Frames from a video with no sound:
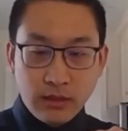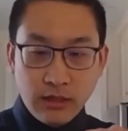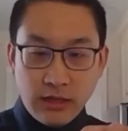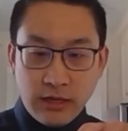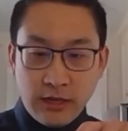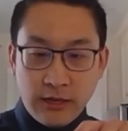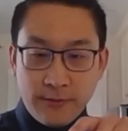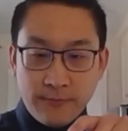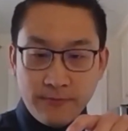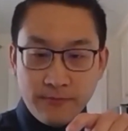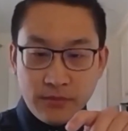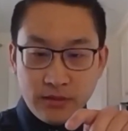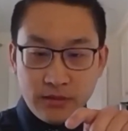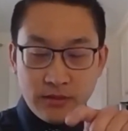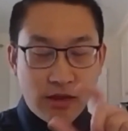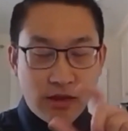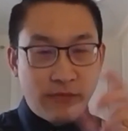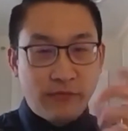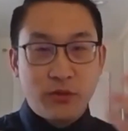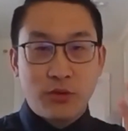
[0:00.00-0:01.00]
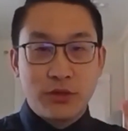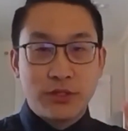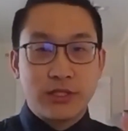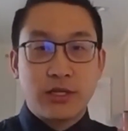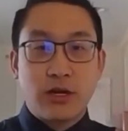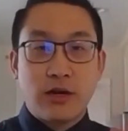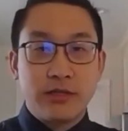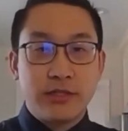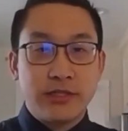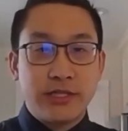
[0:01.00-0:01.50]
Of course, it's
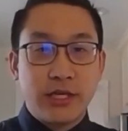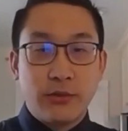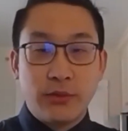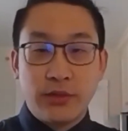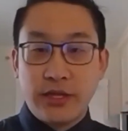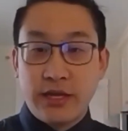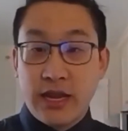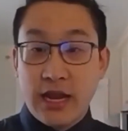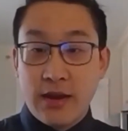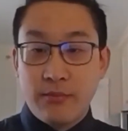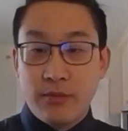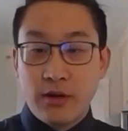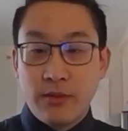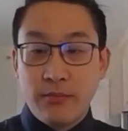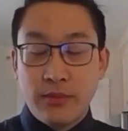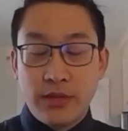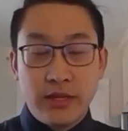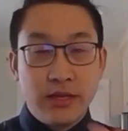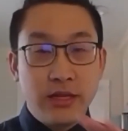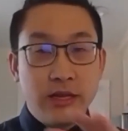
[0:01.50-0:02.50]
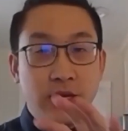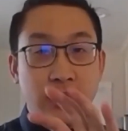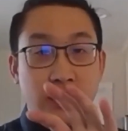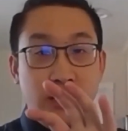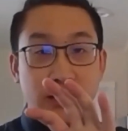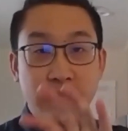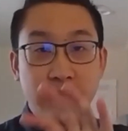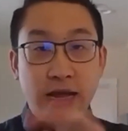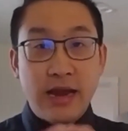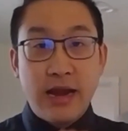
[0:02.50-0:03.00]
hard to tell with the camera, but
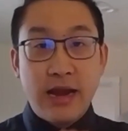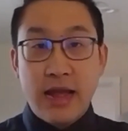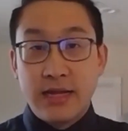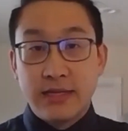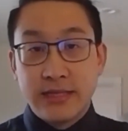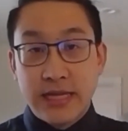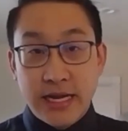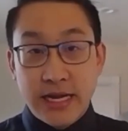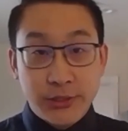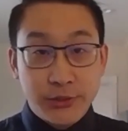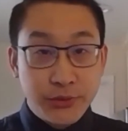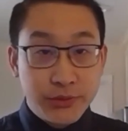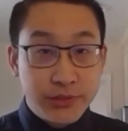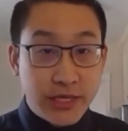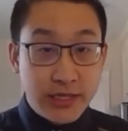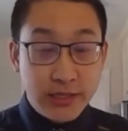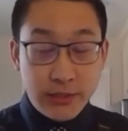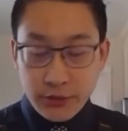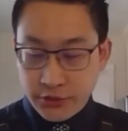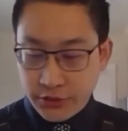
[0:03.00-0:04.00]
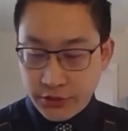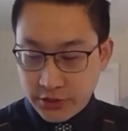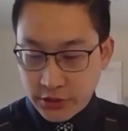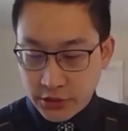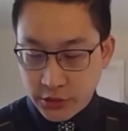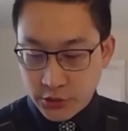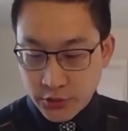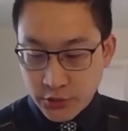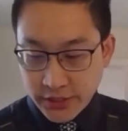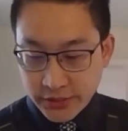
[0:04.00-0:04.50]
that adds extra dilution to
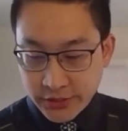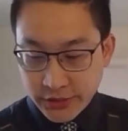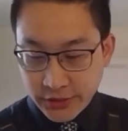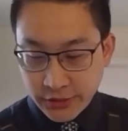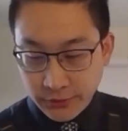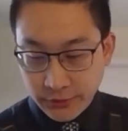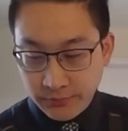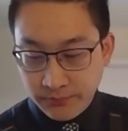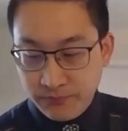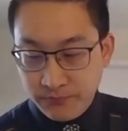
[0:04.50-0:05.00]
the drink too.